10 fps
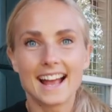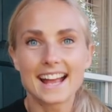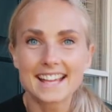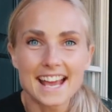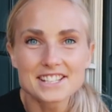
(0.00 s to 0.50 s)

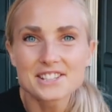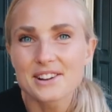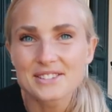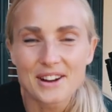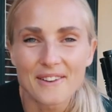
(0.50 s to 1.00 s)
In case you
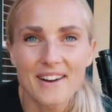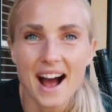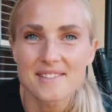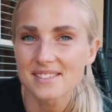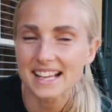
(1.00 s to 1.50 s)
don't know,
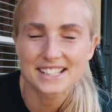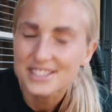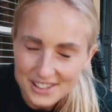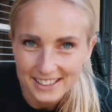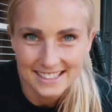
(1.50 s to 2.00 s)
I'm like
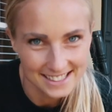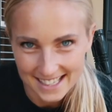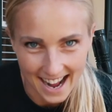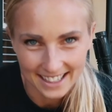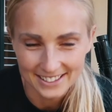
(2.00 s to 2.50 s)
such a
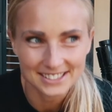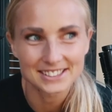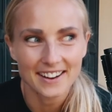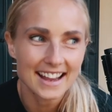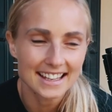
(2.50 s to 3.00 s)
snacker.
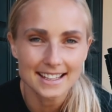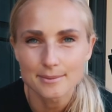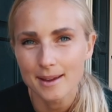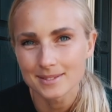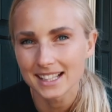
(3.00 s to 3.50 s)
So I
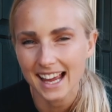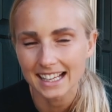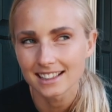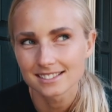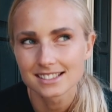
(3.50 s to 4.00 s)
eat maybe
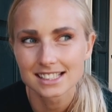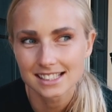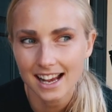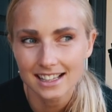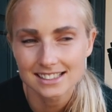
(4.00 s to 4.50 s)
like
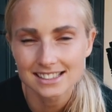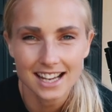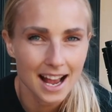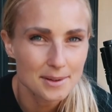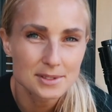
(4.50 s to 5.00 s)
6
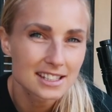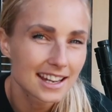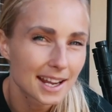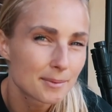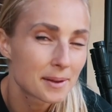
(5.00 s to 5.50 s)
times a
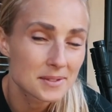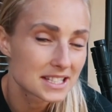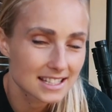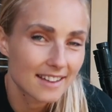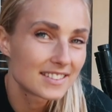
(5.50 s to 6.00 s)
day, maybe
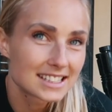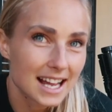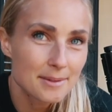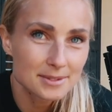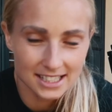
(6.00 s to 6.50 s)
7
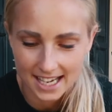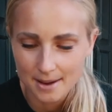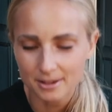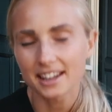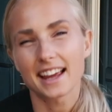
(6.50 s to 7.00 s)
times a
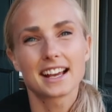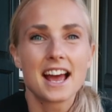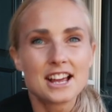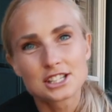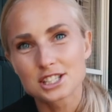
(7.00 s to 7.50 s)
day, but like
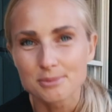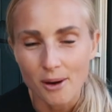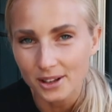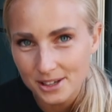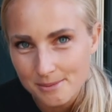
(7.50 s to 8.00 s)

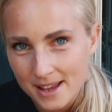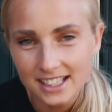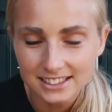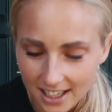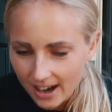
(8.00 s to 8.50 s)
smaller
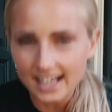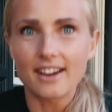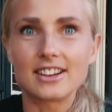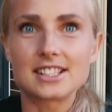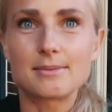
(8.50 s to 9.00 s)
meals. Right
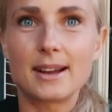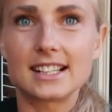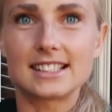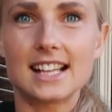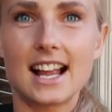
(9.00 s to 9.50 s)
now I just made
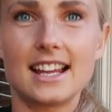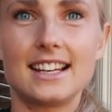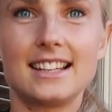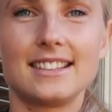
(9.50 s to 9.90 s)
a salad